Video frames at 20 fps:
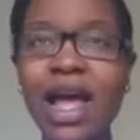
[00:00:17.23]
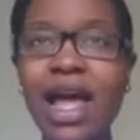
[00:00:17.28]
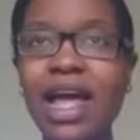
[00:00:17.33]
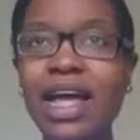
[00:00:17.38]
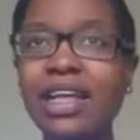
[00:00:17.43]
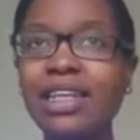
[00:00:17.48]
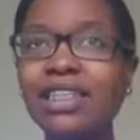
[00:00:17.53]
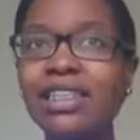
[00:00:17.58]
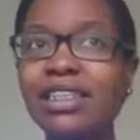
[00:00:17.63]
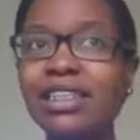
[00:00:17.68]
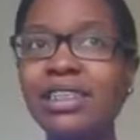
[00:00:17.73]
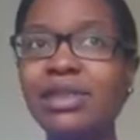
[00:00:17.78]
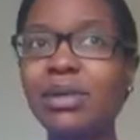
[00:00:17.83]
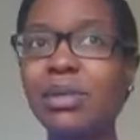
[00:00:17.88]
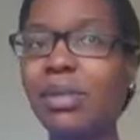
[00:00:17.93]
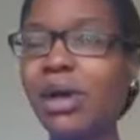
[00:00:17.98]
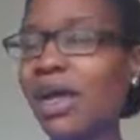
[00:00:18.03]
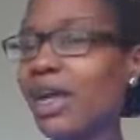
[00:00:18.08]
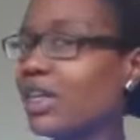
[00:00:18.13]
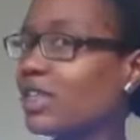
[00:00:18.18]
and
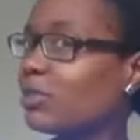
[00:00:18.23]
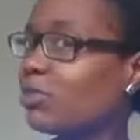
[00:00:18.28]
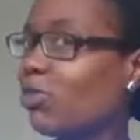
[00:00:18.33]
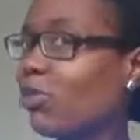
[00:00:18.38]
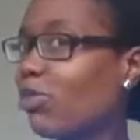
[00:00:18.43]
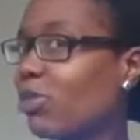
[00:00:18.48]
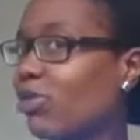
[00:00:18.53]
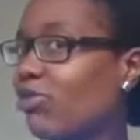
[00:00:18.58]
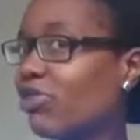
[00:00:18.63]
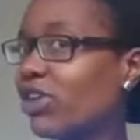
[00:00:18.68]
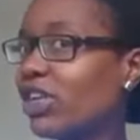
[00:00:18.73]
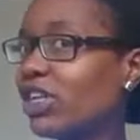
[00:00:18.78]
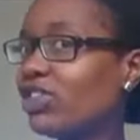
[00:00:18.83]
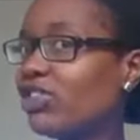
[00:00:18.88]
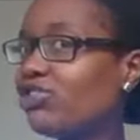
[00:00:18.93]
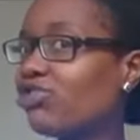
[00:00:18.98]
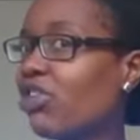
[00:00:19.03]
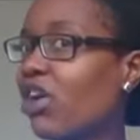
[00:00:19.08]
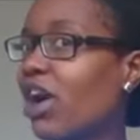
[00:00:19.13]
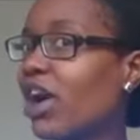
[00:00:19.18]
my hair's probably really
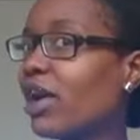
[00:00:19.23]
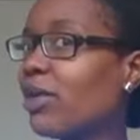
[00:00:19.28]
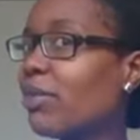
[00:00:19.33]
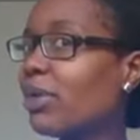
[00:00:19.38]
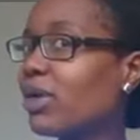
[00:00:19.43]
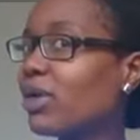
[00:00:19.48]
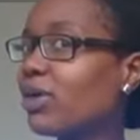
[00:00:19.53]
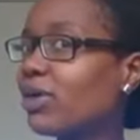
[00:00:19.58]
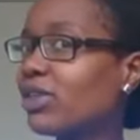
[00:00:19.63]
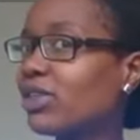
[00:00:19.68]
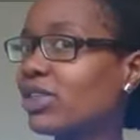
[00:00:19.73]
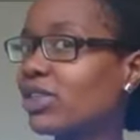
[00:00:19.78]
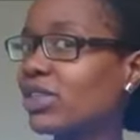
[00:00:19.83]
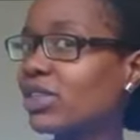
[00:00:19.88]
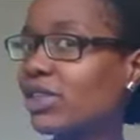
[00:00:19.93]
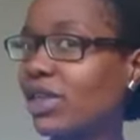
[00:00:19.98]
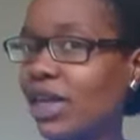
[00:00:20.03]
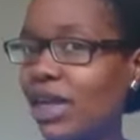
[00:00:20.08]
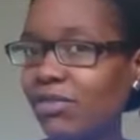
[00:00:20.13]
dry because